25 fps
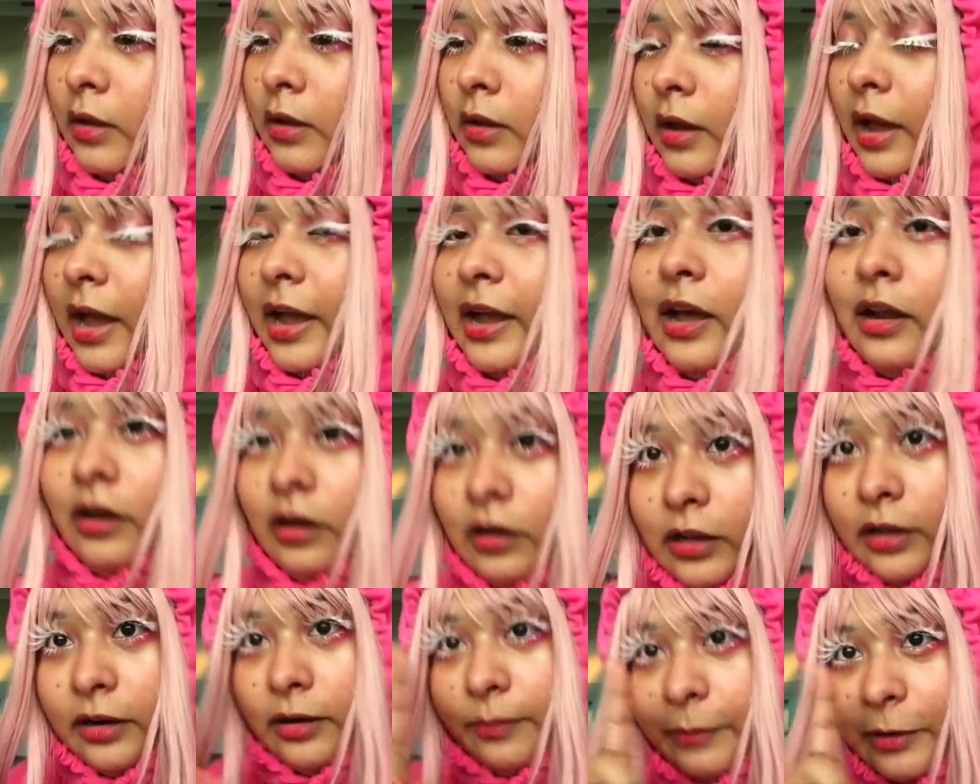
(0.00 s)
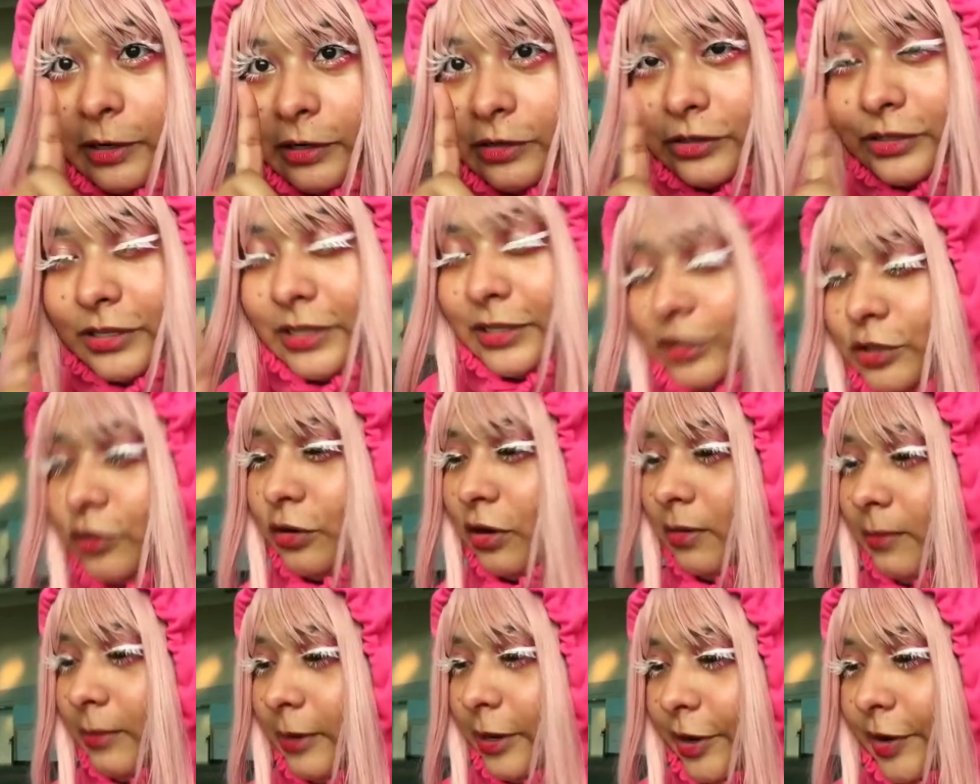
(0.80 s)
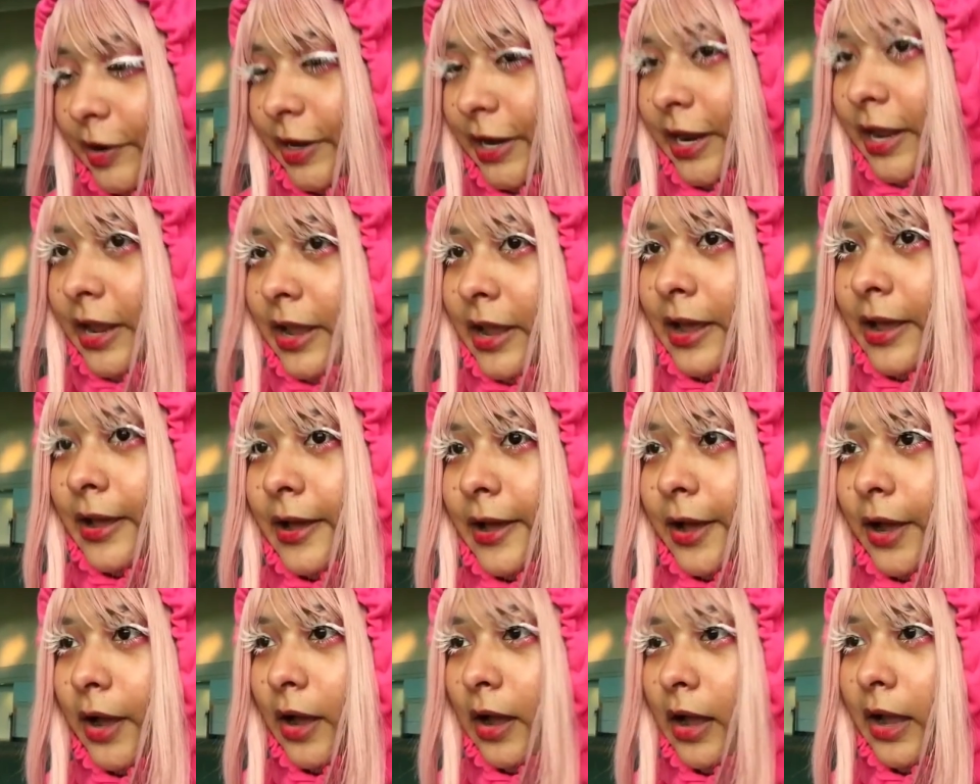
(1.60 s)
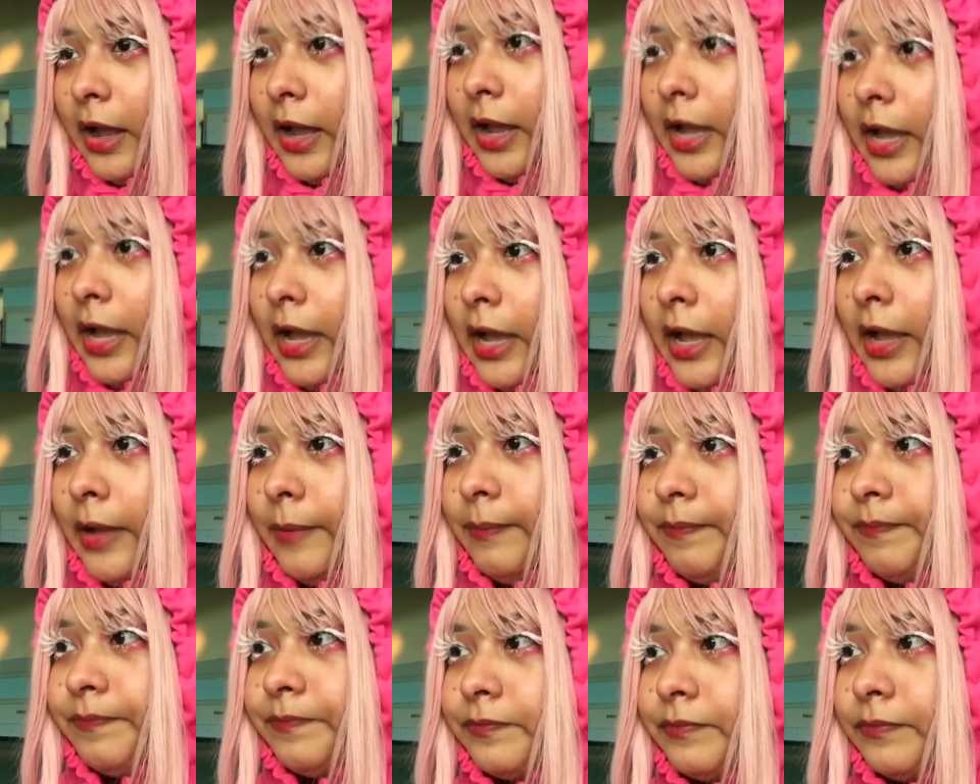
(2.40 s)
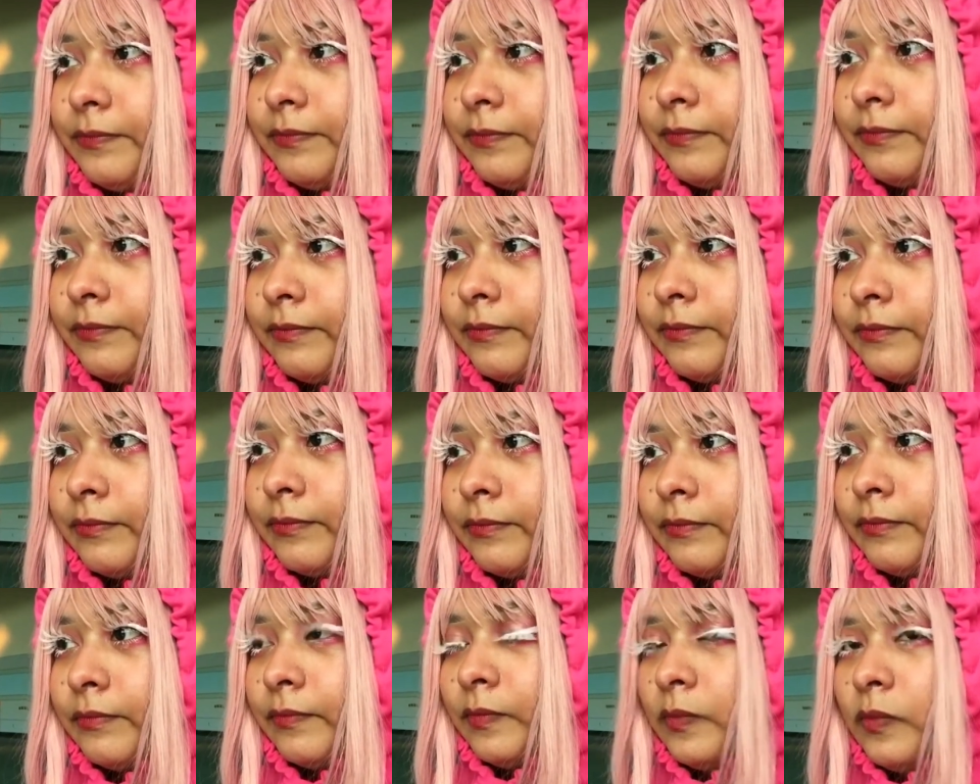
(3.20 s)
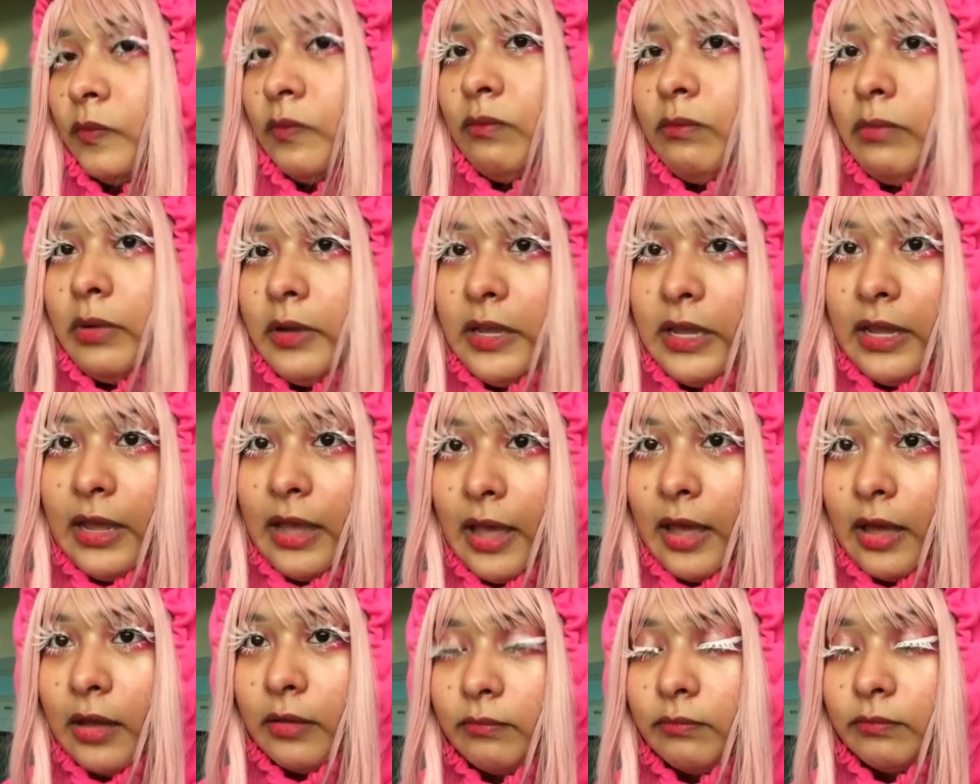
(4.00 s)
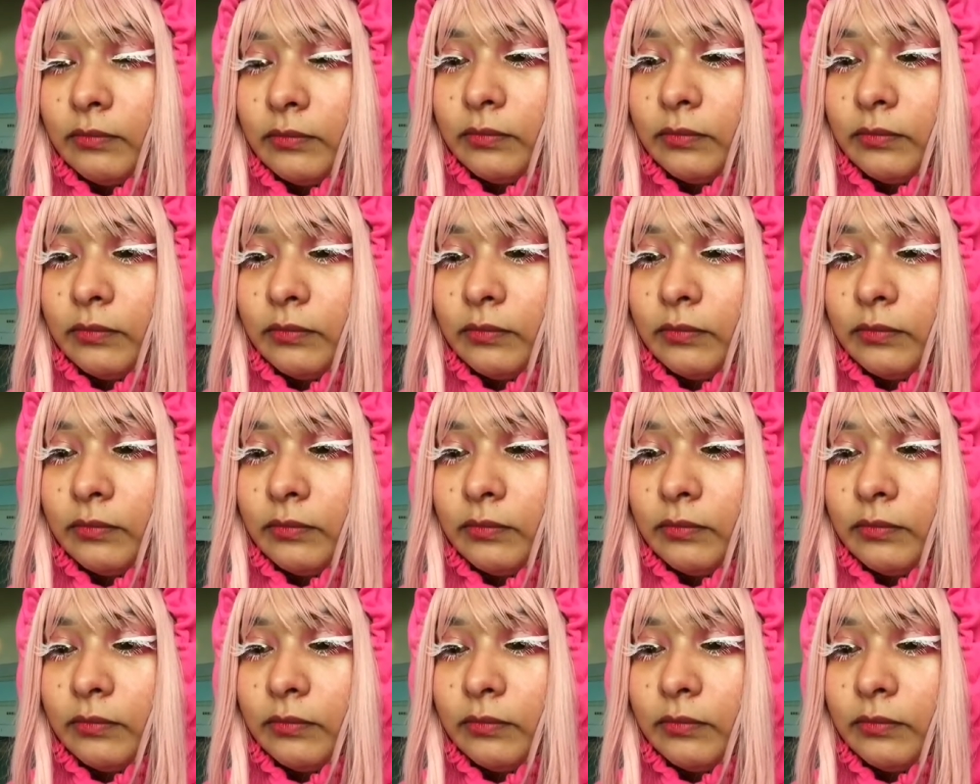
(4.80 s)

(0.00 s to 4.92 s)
I got a lot of pictures in Strawberry. But yeah,